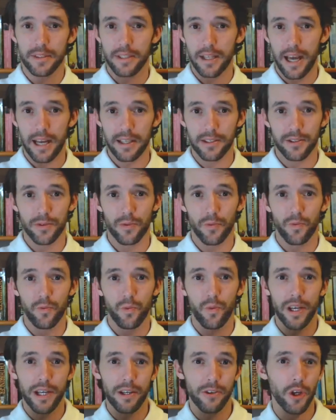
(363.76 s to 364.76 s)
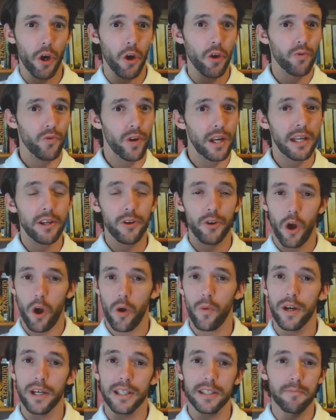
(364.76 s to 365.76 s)
that we don't really
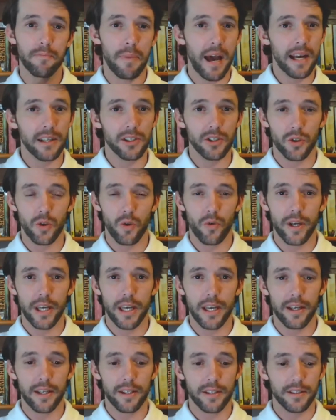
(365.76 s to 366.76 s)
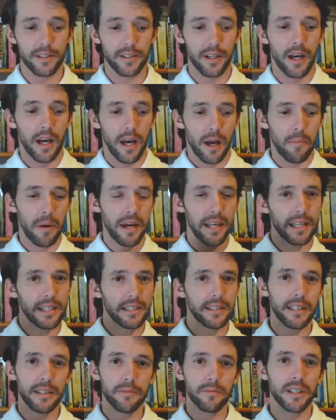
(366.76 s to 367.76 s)
know what his backstory is, but he
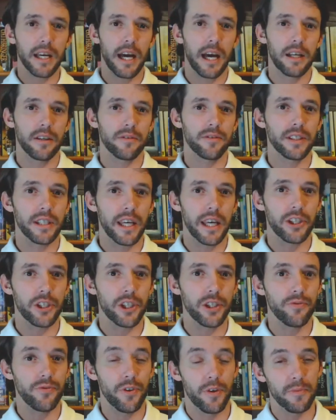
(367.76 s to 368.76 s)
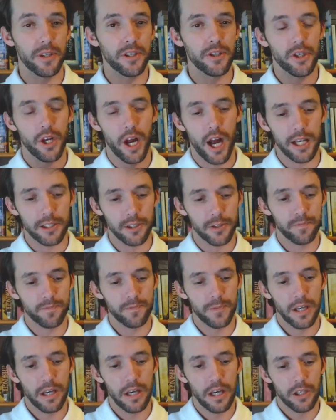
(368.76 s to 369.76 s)
seems kind of sketchy from the start.
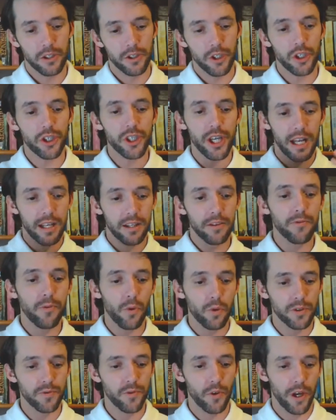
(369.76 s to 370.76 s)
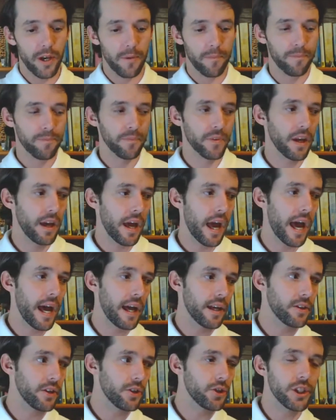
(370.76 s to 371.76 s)
So Shallan falls for him,
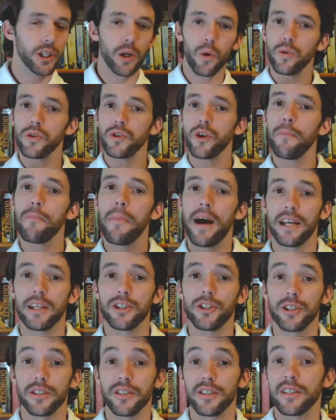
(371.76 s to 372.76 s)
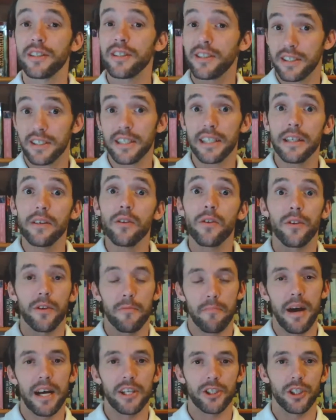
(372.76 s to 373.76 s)
and she also manages to steal
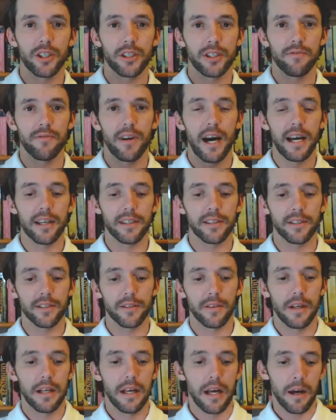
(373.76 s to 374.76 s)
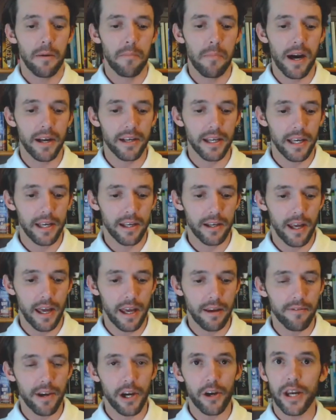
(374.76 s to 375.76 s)
the magic device. But in a
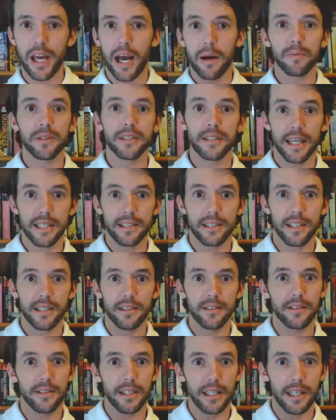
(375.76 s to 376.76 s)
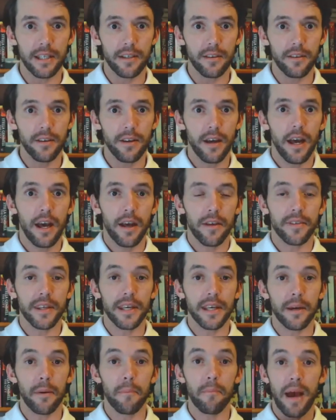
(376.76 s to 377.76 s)
very upsetting scene,
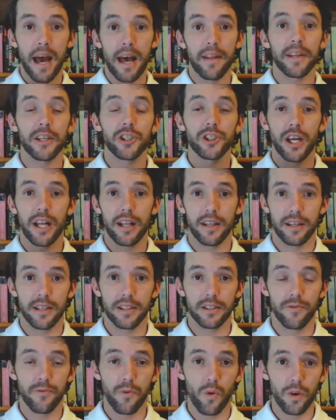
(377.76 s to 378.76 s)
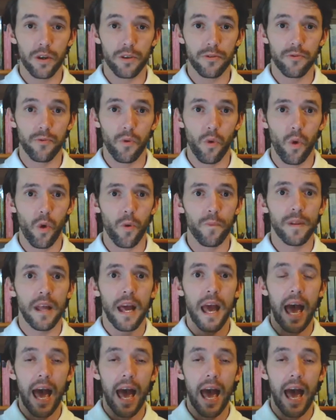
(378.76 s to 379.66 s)
the man that Shallan has fallen for